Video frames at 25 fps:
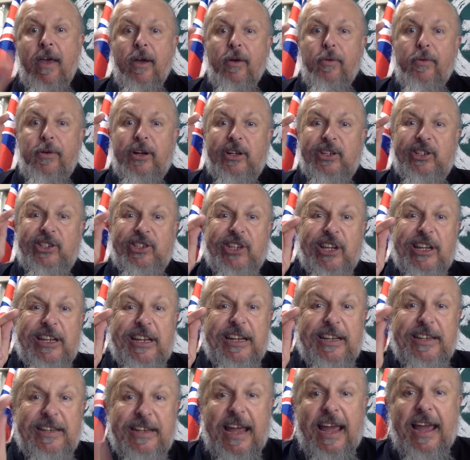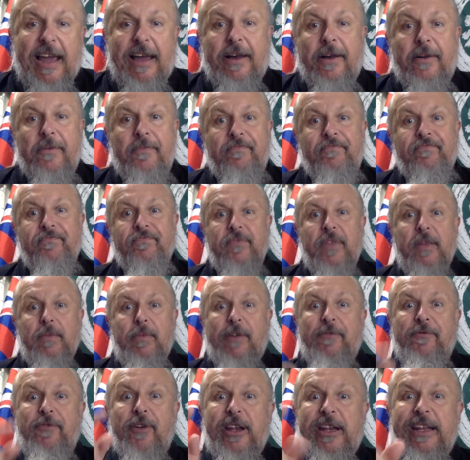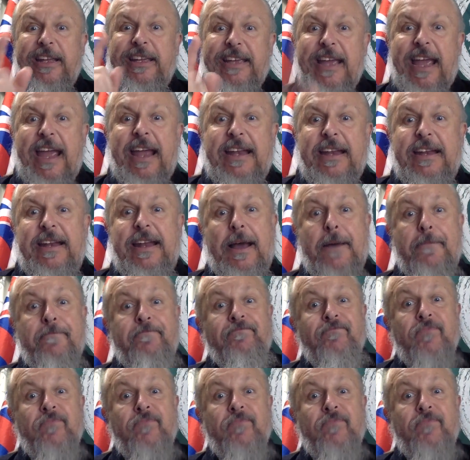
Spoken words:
We're going to send it now. My friend in Canada.